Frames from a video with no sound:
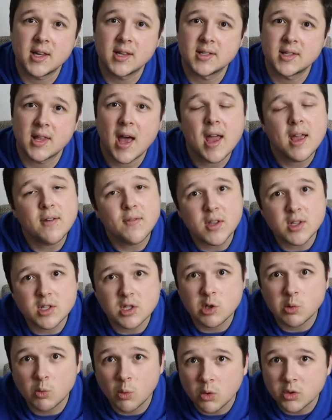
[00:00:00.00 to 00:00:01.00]
is that if it's
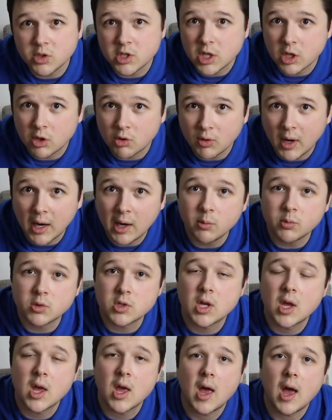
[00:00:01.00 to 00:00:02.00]
towards the
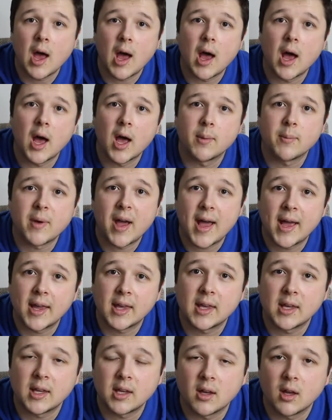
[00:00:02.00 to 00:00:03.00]
ground,
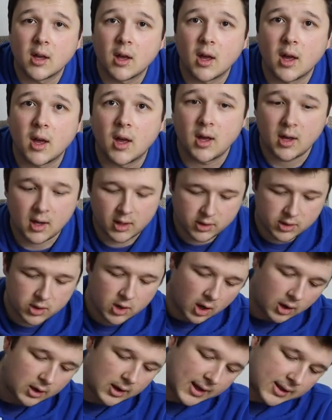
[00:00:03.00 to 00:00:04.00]
hanging
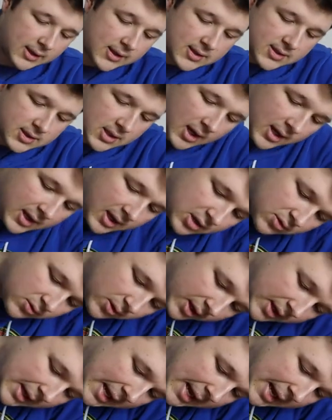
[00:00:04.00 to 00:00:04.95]
not like this guy is right